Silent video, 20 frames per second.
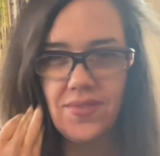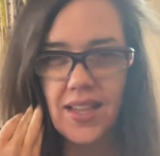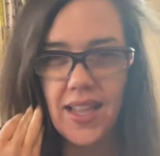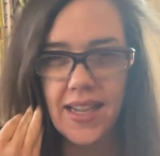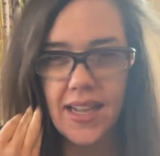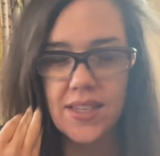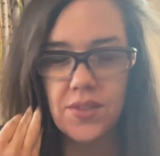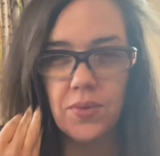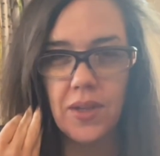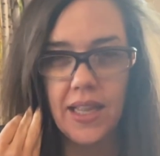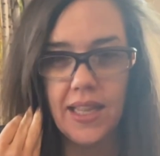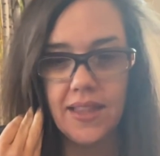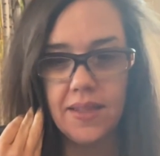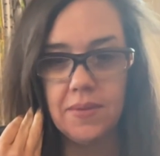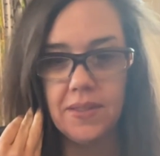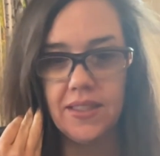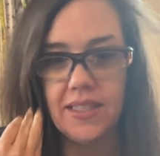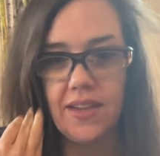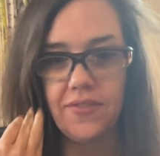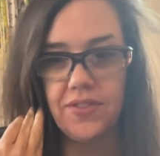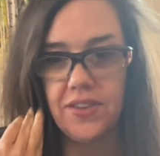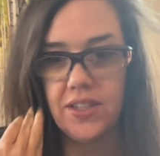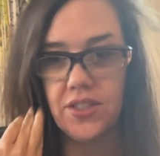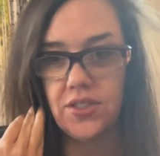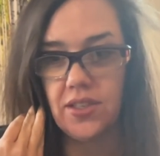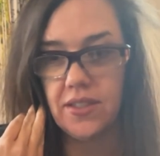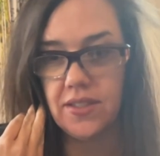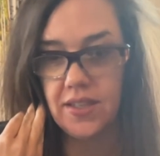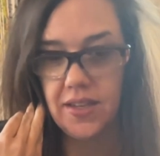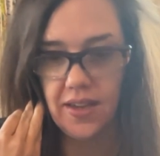because in the
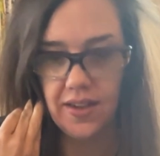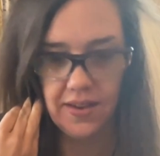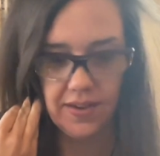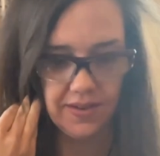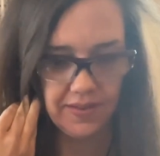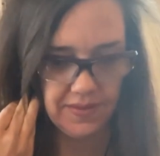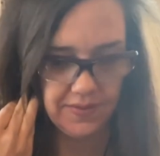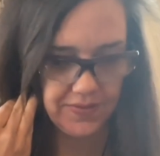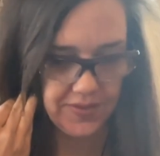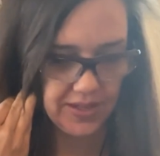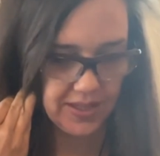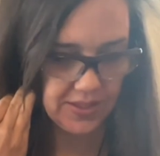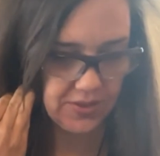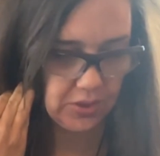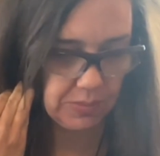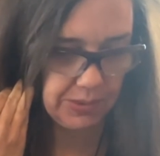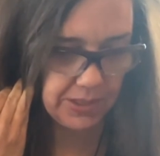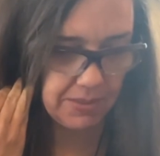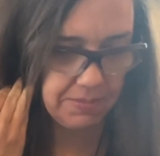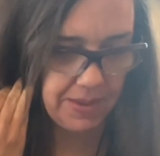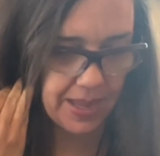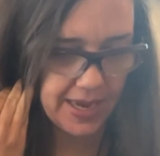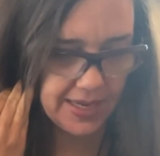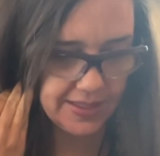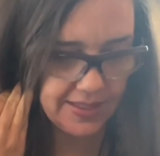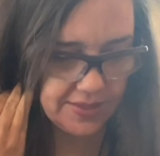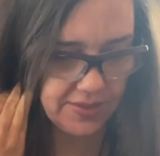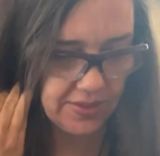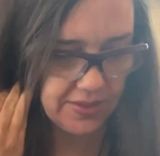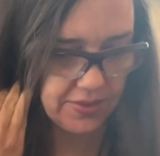definition of super
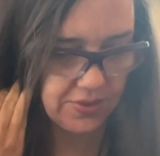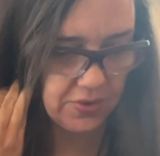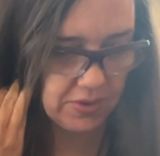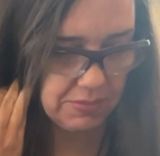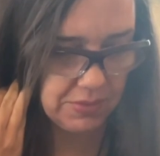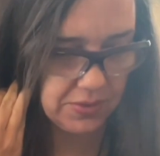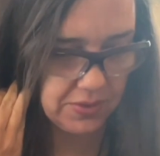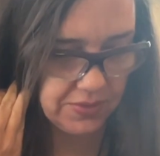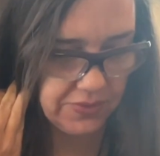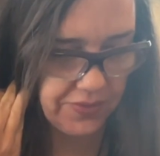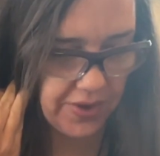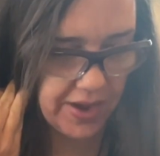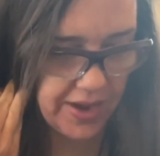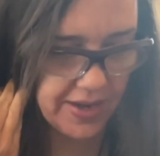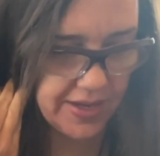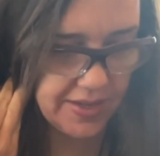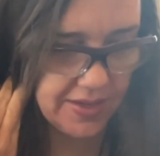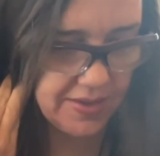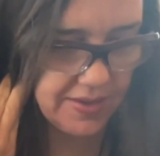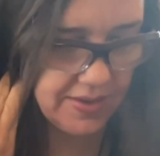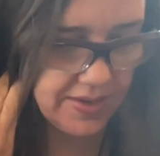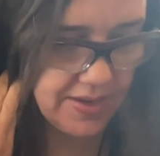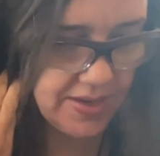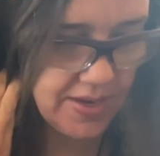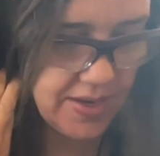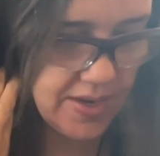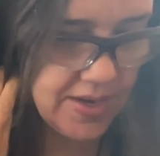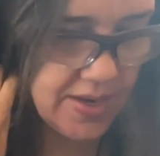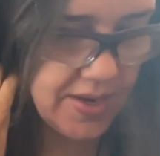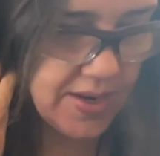compact, it's a normal fine
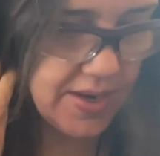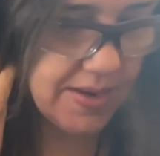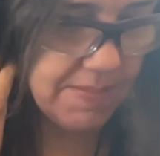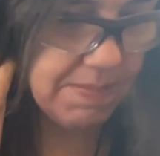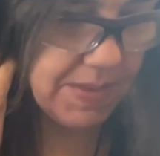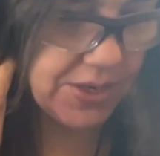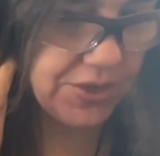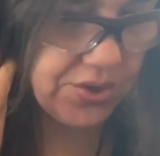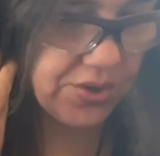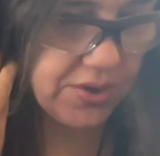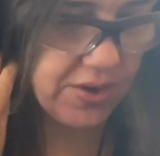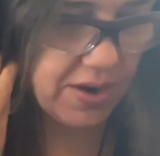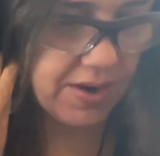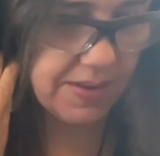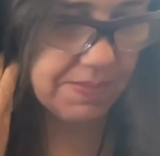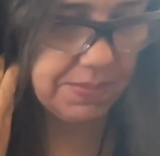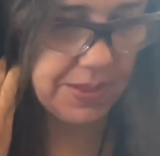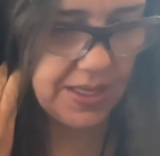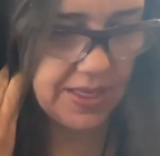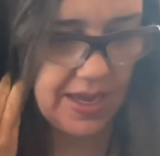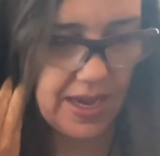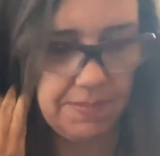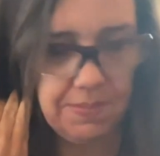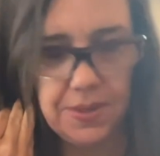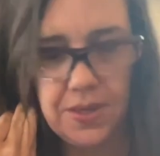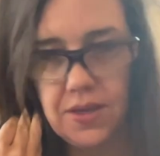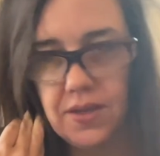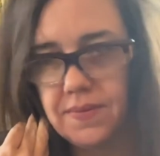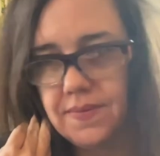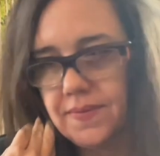measure on p
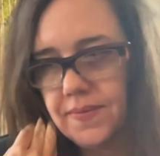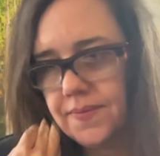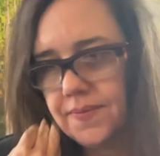kappa